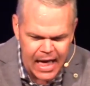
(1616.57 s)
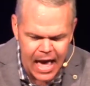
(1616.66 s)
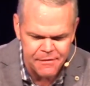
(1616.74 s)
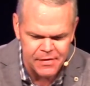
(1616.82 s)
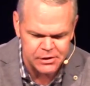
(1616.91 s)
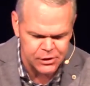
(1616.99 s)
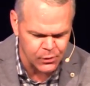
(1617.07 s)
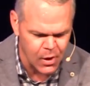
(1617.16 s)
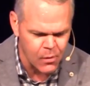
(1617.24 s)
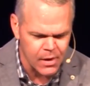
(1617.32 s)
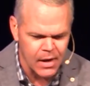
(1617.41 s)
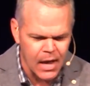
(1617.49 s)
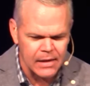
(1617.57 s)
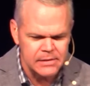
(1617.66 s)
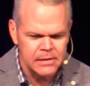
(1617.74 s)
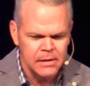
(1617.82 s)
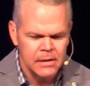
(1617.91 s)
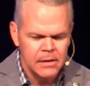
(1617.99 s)
that life has thrown at
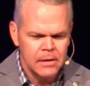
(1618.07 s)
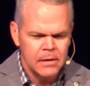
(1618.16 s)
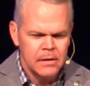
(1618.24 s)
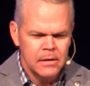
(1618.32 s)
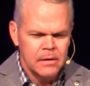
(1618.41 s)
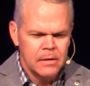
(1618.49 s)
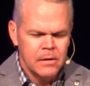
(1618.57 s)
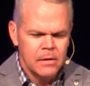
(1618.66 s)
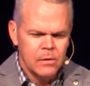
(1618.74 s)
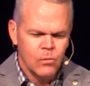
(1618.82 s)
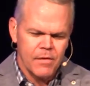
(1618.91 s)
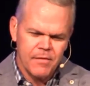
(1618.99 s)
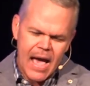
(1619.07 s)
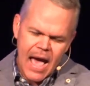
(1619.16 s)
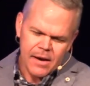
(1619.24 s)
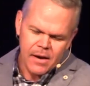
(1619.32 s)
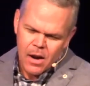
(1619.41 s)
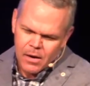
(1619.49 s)
us. We've
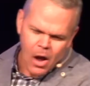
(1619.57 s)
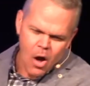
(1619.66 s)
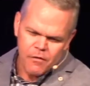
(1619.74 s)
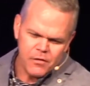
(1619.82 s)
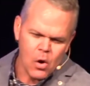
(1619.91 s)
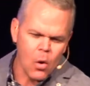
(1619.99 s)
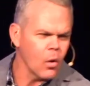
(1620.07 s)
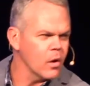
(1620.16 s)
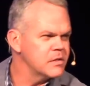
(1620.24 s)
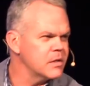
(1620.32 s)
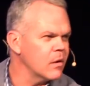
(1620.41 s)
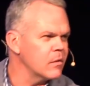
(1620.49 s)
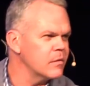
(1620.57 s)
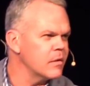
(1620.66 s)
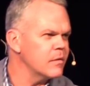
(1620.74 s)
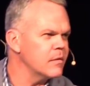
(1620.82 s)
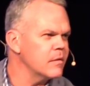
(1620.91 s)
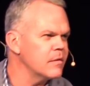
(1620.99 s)
gotten off course on
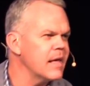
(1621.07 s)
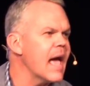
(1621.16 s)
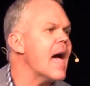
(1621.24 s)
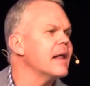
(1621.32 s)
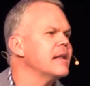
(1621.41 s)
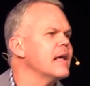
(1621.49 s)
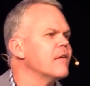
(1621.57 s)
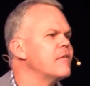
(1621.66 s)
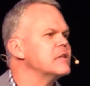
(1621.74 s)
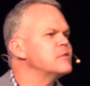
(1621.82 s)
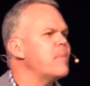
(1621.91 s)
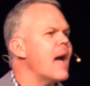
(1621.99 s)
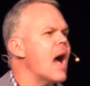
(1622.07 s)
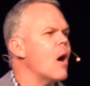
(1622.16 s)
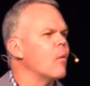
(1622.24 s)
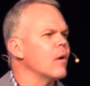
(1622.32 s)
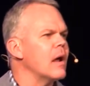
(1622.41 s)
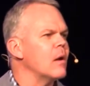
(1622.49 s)
the idea of his
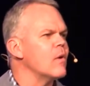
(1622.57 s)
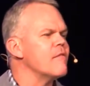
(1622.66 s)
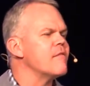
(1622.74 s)
power, and